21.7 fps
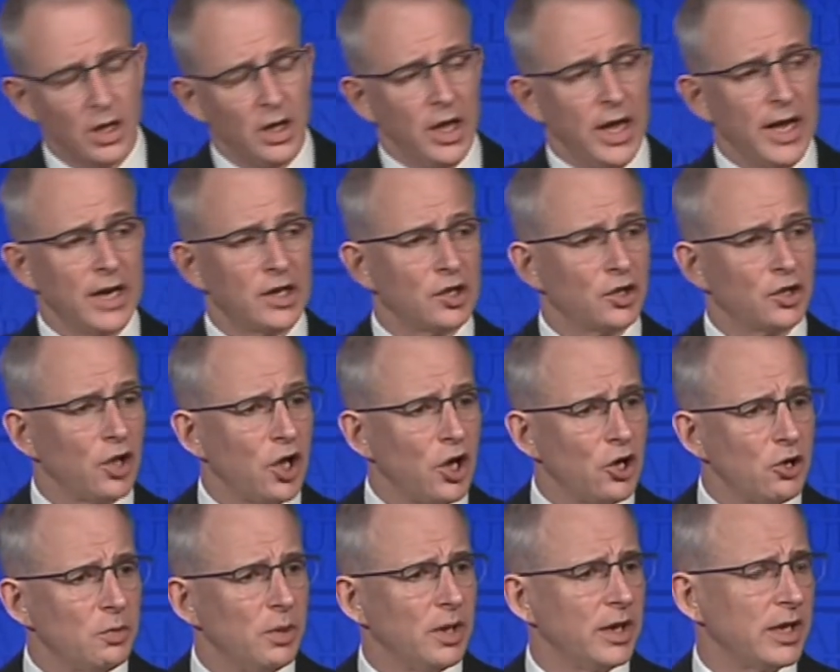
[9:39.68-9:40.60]
And
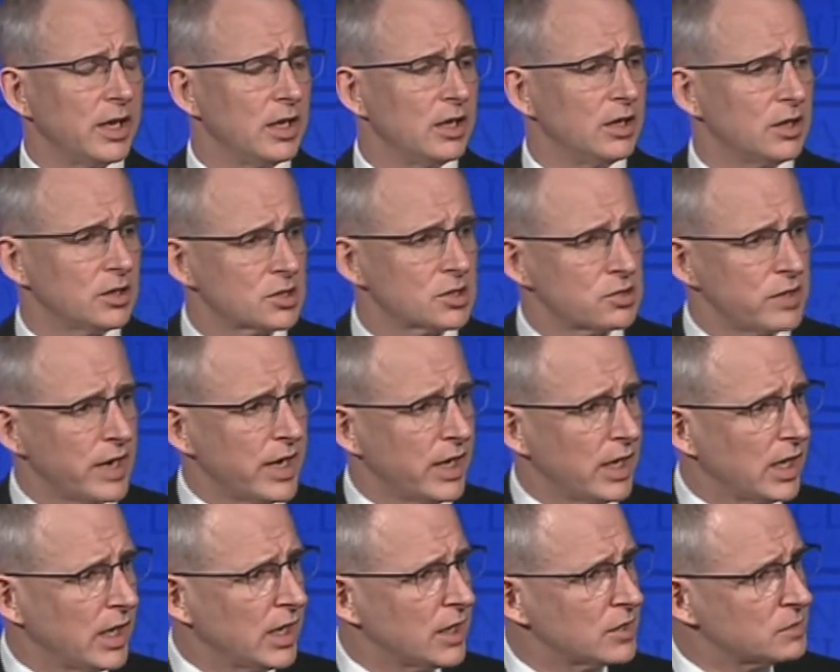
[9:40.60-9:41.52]
globally,
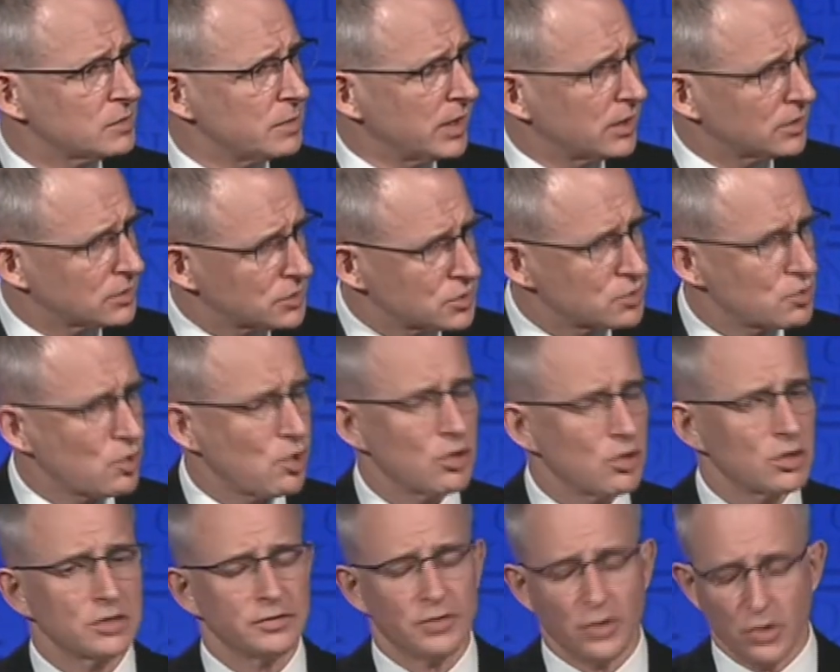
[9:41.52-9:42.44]
Australia has been a
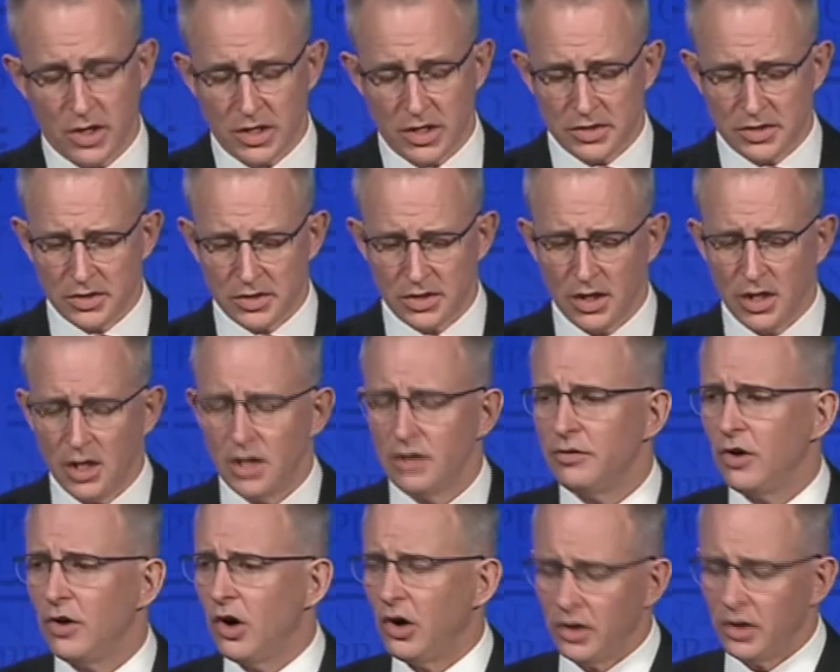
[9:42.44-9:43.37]
strong voice
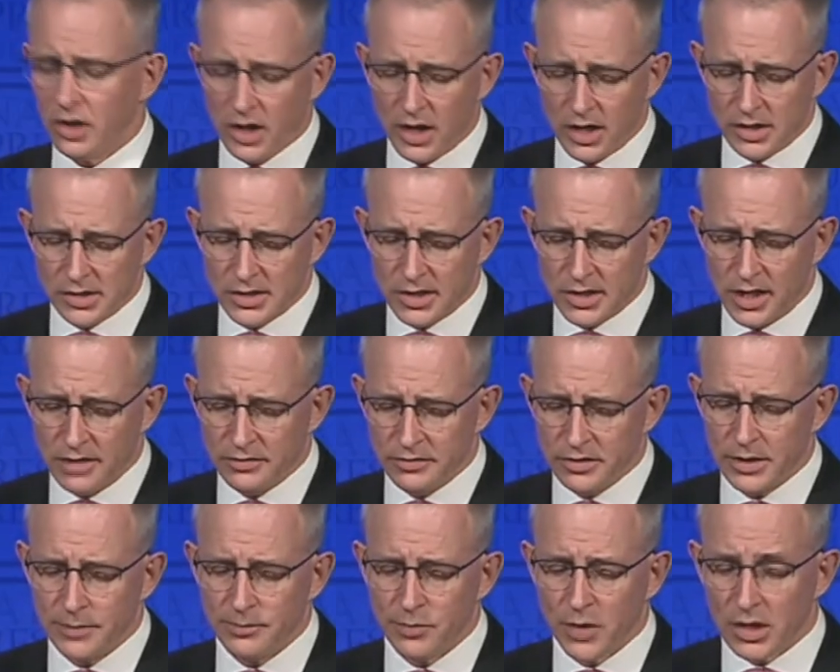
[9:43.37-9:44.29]
for online safety.